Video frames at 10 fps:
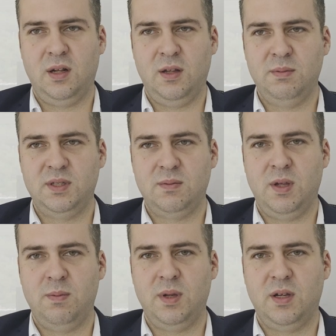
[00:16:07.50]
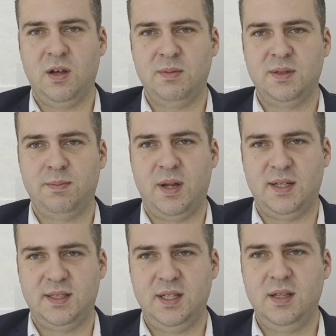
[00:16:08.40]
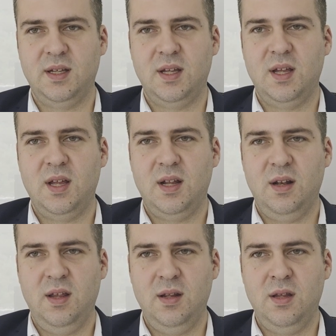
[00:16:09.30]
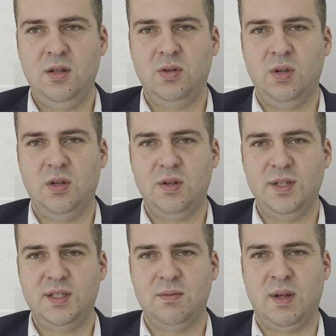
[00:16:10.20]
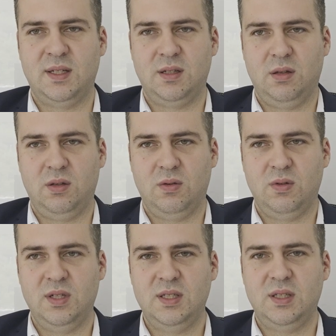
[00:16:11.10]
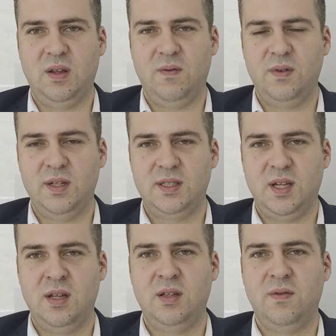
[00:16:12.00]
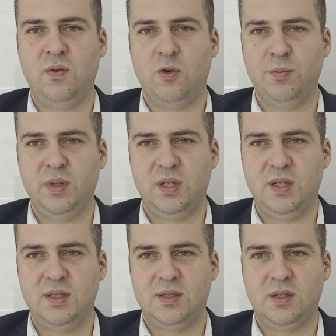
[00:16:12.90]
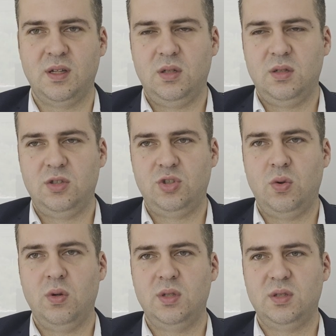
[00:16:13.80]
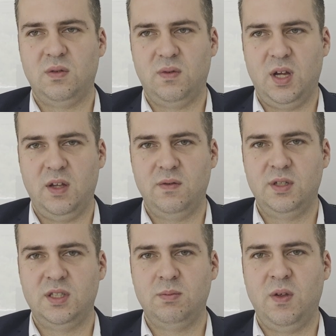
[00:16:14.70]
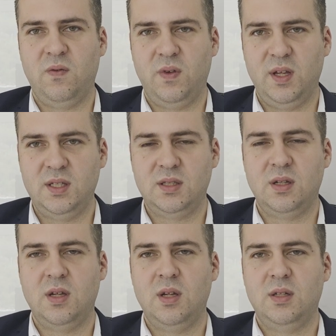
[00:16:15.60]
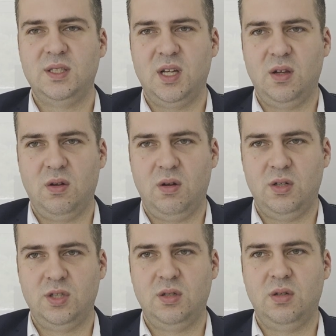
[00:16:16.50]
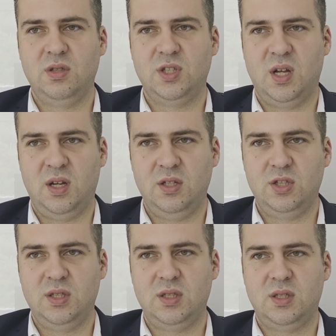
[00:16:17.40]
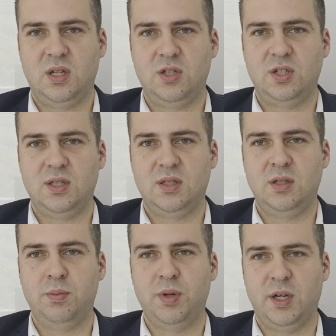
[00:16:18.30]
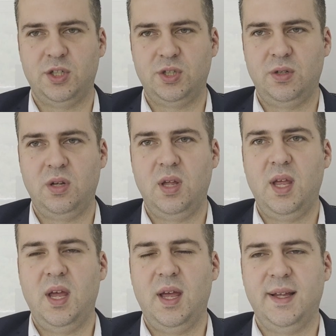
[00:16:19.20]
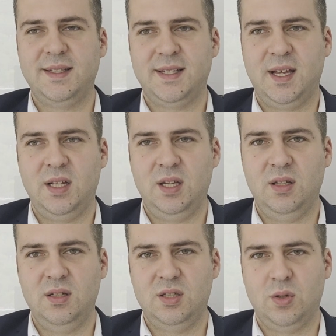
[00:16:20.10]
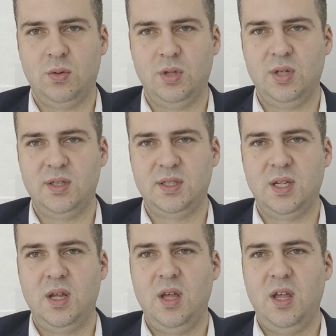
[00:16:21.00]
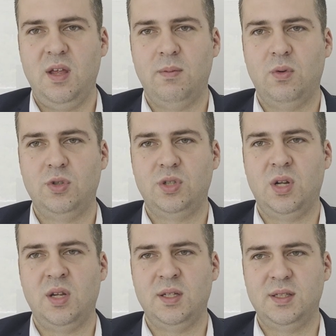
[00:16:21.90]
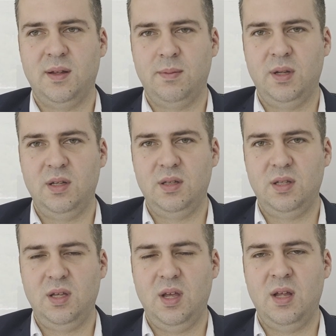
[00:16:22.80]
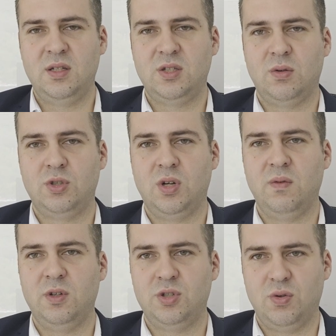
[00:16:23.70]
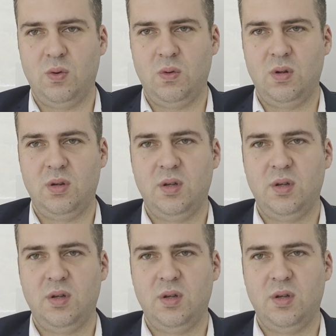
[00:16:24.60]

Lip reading: limbs may become spastic, leading to increased muscle tone, stiffness, and deformities. Stroke survivors may face psychological challenges such as depression, anxiety disorders, emotional instability, and social withdrawal.